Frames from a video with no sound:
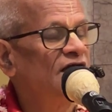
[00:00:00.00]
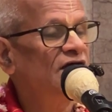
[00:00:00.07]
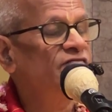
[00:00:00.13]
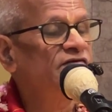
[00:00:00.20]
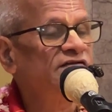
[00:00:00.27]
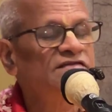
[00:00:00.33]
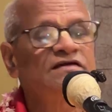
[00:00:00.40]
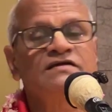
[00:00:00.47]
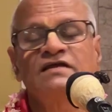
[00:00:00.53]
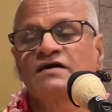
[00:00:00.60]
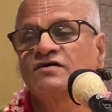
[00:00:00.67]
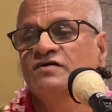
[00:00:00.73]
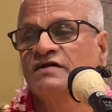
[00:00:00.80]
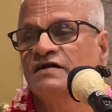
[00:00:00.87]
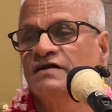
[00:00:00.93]
Everything
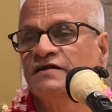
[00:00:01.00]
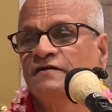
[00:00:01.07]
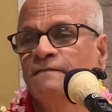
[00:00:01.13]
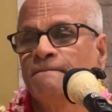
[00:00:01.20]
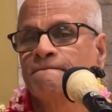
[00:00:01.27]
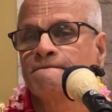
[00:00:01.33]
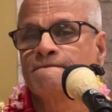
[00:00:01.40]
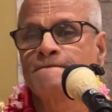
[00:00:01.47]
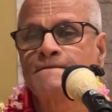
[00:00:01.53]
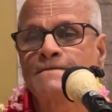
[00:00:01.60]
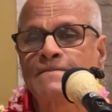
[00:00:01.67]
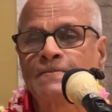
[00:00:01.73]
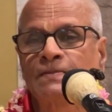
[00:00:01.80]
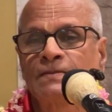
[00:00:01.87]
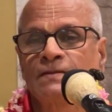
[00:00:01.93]
recorded.
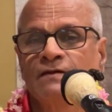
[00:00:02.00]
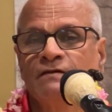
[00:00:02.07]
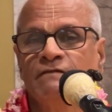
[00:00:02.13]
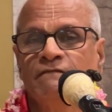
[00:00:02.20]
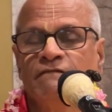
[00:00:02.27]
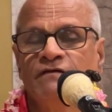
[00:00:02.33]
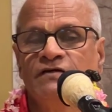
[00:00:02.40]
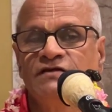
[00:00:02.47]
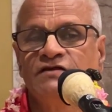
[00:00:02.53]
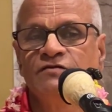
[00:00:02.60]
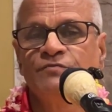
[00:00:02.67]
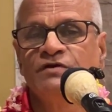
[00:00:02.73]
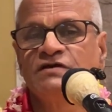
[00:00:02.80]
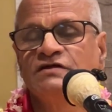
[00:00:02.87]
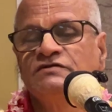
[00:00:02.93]
When
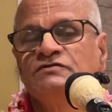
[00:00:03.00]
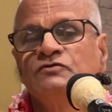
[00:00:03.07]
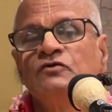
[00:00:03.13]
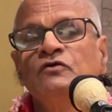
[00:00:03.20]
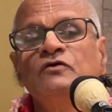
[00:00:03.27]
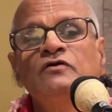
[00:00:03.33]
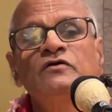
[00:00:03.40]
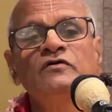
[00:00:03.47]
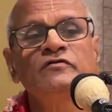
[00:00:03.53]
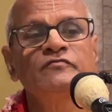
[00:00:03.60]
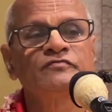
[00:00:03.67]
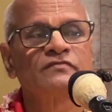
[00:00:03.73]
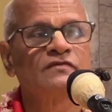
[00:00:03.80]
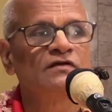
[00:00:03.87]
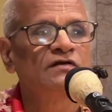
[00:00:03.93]
devotees go,
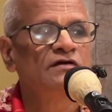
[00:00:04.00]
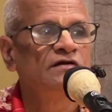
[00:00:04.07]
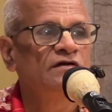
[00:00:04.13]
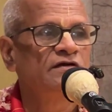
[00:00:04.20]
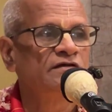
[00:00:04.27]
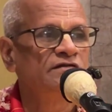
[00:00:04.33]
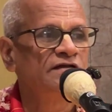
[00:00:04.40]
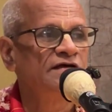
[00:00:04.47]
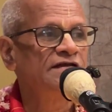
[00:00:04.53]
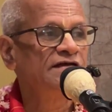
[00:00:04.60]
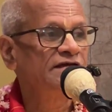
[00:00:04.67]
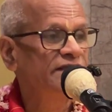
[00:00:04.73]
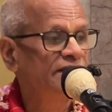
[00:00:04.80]
then